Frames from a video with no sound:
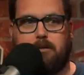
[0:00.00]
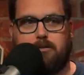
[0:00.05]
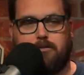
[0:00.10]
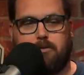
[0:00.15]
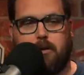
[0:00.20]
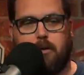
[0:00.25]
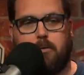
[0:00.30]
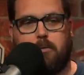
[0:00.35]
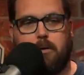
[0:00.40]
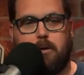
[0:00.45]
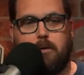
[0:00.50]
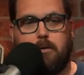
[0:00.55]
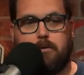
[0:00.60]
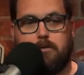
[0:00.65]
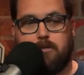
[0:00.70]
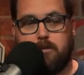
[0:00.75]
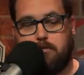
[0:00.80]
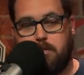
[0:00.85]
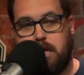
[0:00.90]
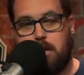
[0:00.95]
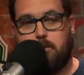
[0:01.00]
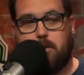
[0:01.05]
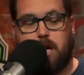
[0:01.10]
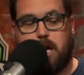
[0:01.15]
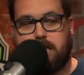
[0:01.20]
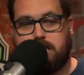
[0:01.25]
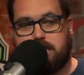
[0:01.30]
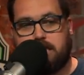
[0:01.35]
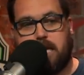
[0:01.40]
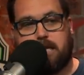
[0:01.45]
And so to me, when
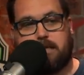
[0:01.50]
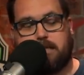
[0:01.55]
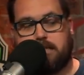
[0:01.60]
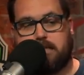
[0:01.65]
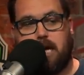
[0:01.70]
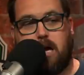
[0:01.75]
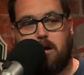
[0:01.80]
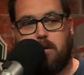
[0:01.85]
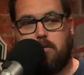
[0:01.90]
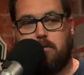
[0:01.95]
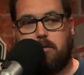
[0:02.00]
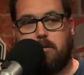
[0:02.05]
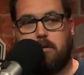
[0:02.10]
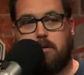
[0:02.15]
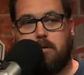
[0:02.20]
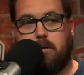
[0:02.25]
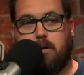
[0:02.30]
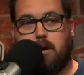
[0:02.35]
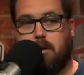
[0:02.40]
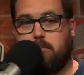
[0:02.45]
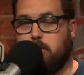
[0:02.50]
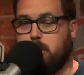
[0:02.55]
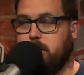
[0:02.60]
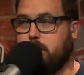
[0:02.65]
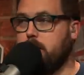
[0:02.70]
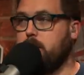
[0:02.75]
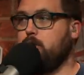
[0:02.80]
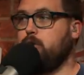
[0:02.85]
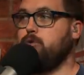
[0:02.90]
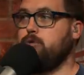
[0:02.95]
I stat this out, I'm
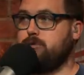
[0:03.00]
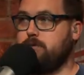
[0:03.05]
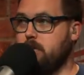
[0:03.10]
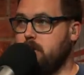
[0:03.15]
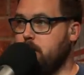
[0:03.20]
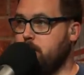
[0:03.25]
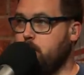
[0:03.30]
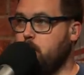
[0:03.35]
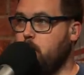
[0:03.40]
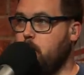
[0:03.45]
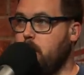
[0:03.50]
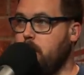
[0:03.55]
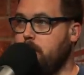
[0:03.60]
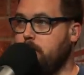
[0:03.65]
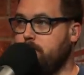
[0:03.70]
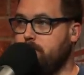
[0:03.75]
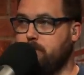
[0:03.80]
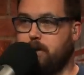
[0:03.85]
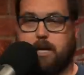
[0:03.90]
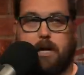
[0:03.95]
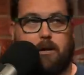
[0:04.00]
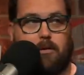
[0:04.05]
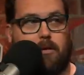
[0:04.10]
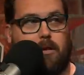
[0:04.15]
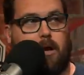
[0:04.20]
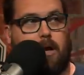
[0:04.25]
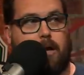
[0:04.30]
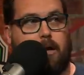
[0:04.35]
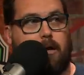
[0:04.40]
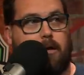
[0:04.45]
looking at who's the number one for
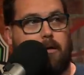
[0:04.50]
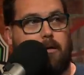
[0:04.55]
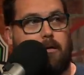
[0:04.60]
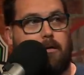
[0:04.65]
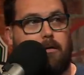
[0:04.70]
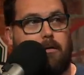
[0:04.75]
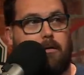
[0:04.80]
Carolina.